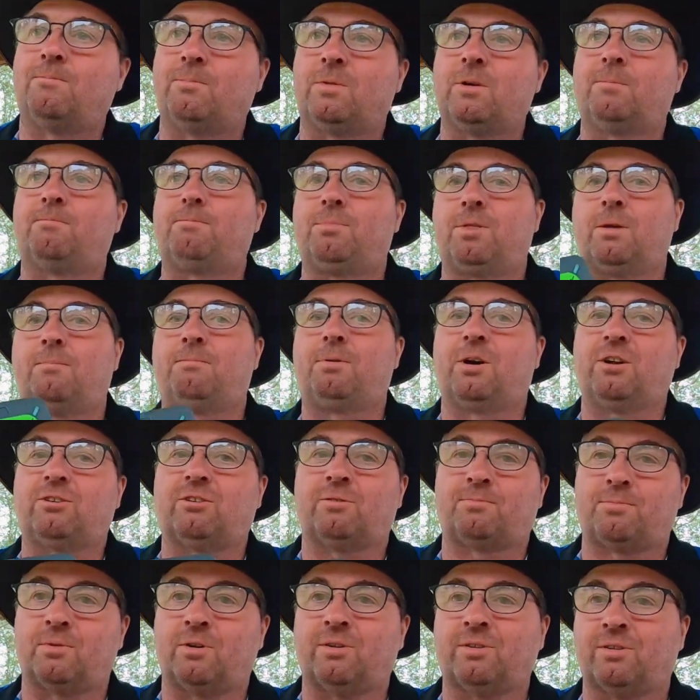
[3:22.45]
the
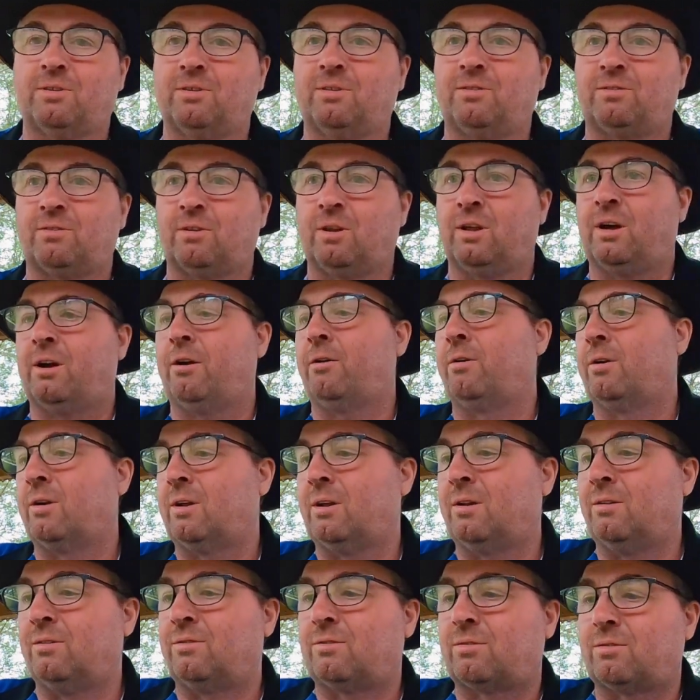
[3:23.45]
purchase price of this alone
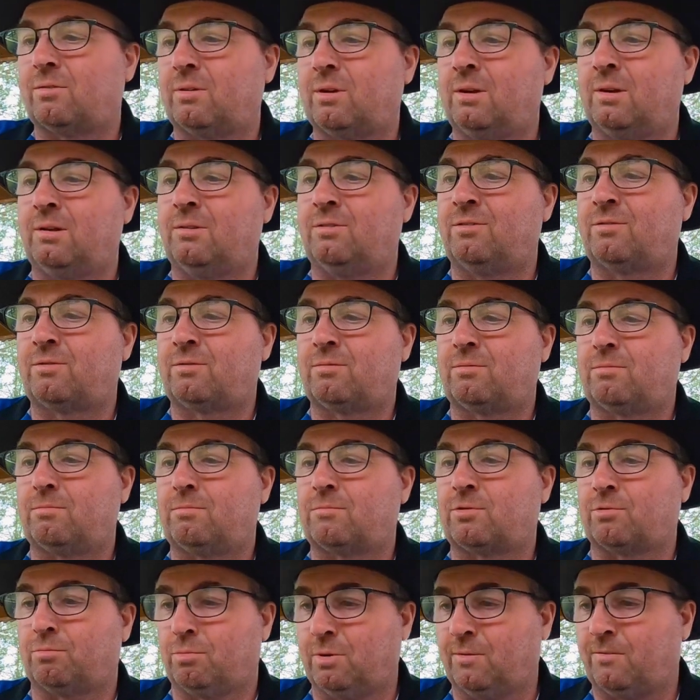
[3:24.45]
is
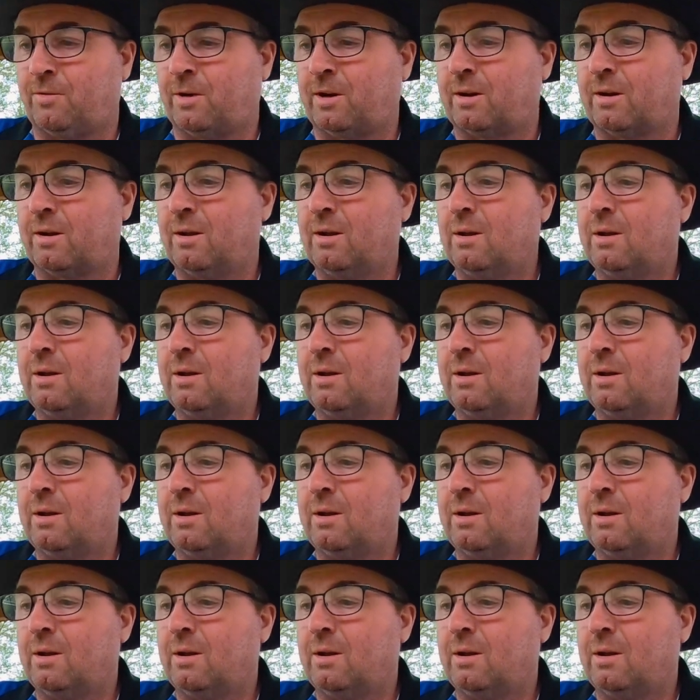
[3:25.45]
terrific.